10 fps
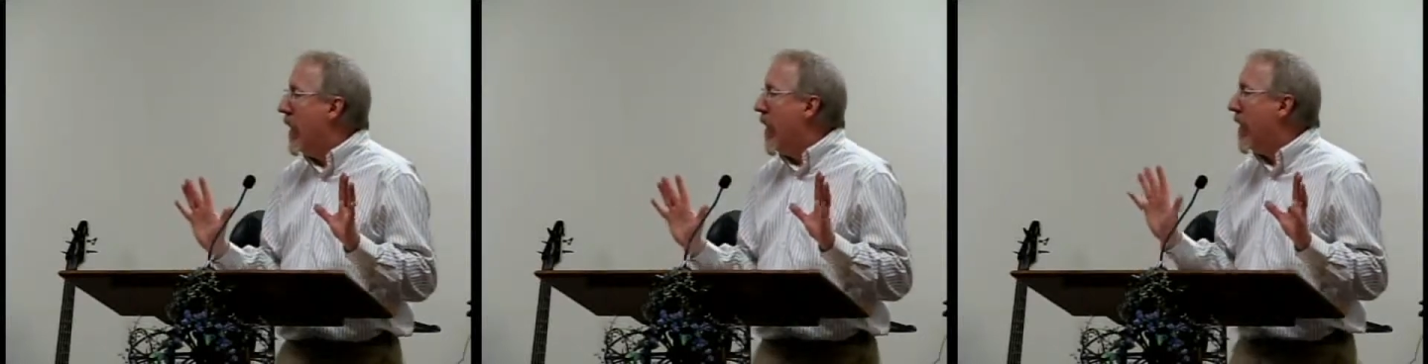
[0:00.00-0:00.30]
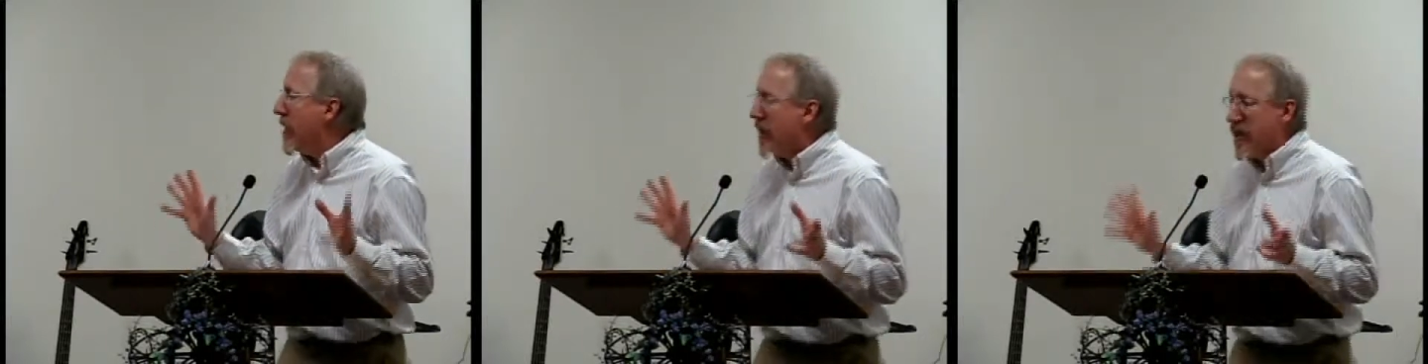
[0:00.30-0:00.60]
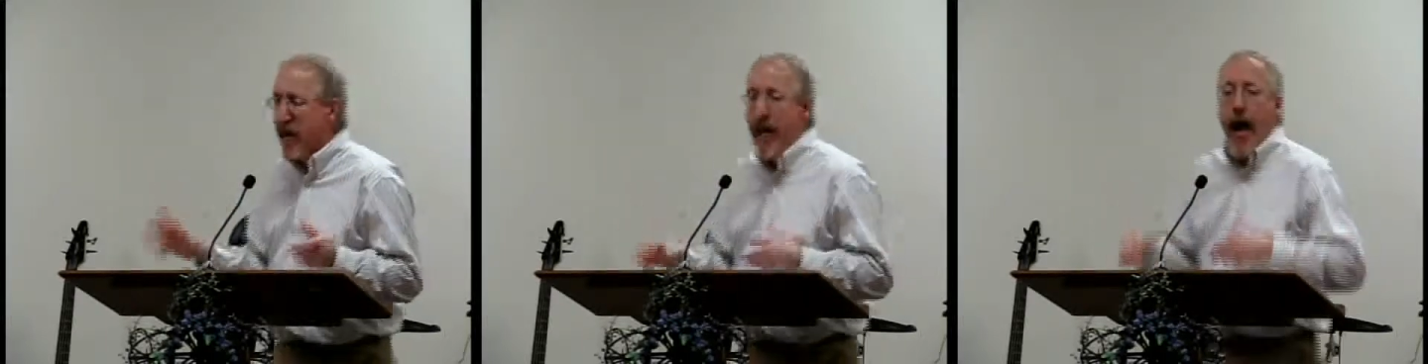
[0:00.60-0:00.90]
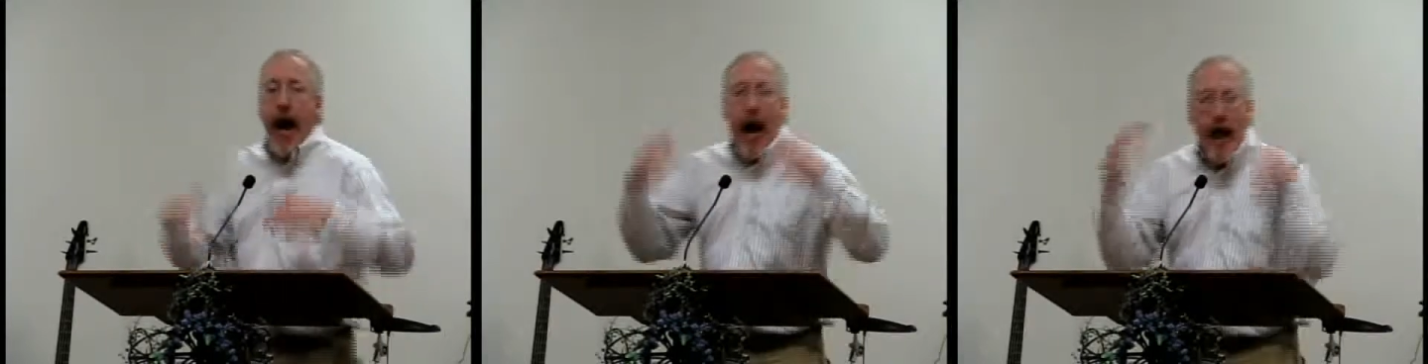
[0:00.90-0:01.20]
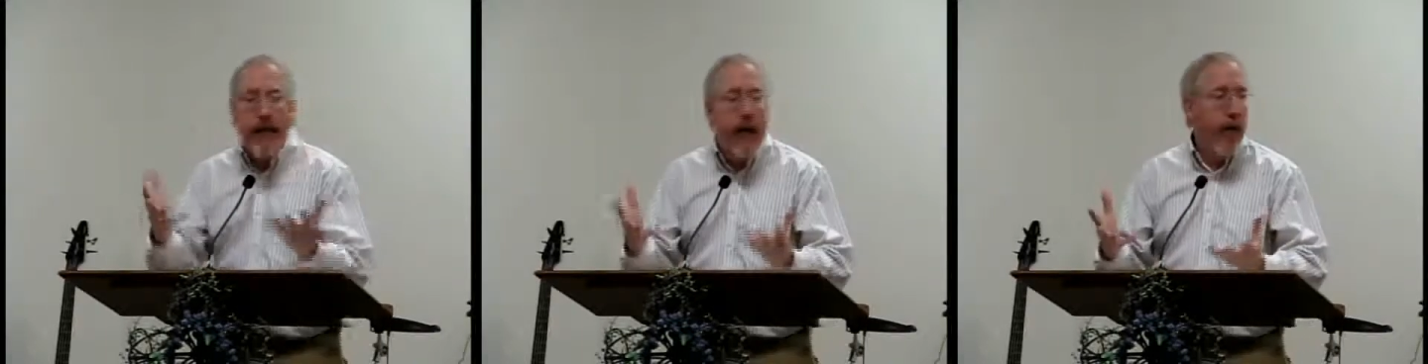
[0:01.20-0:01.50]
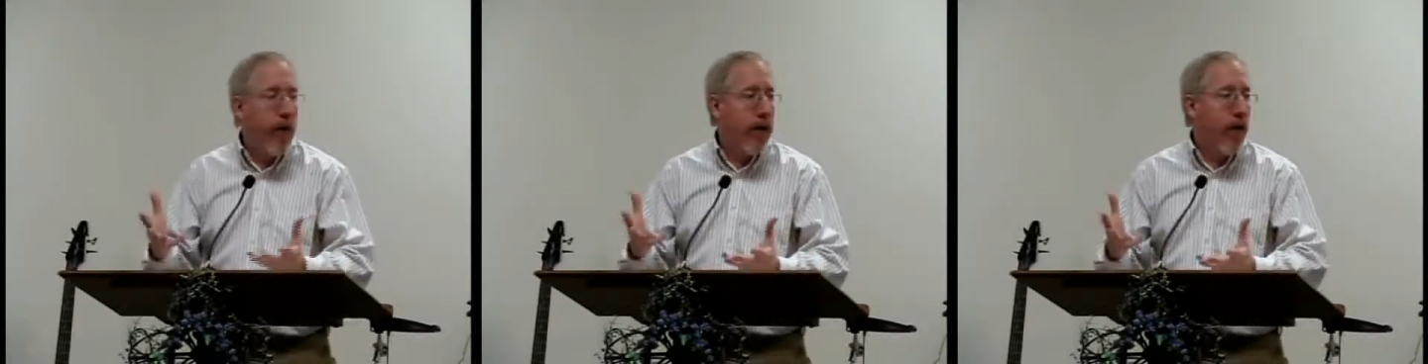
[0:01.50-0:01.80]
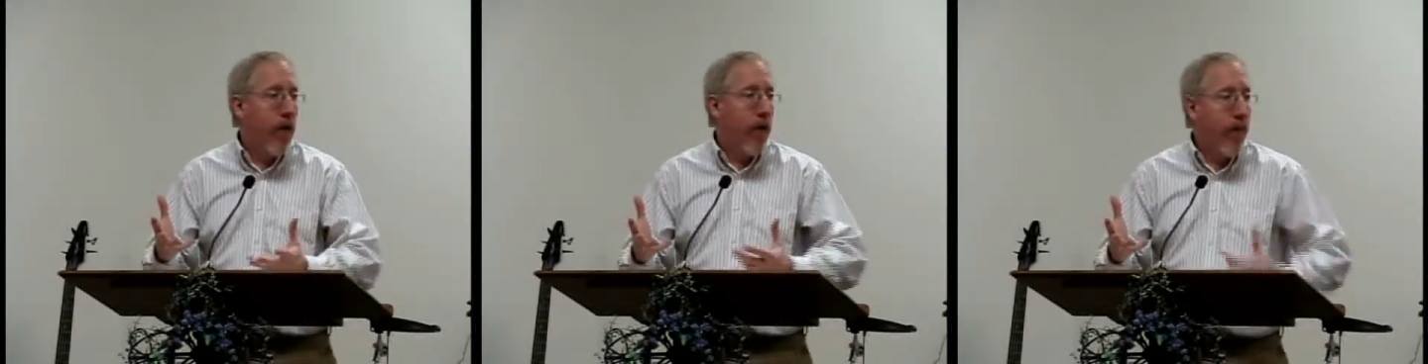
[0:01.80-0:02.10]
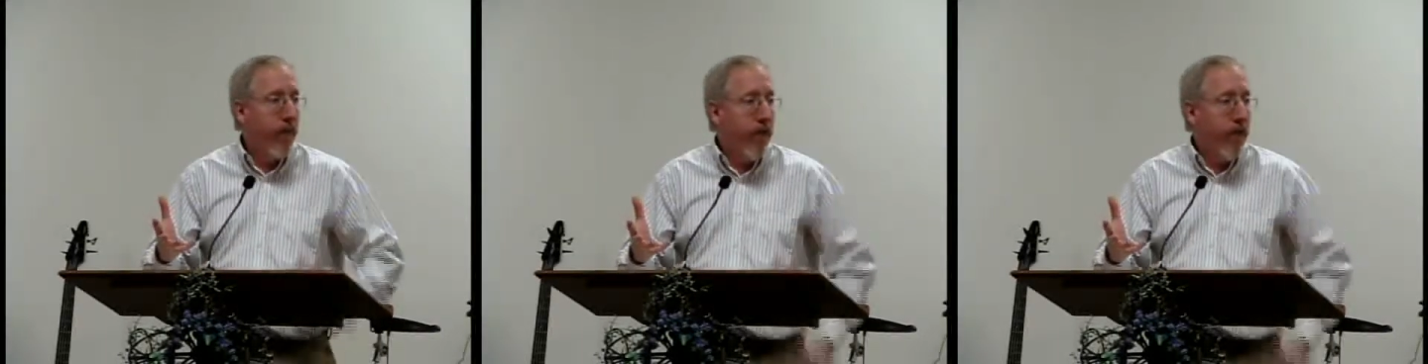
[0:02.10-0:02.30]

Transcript: And God says, I'll tell you what to do.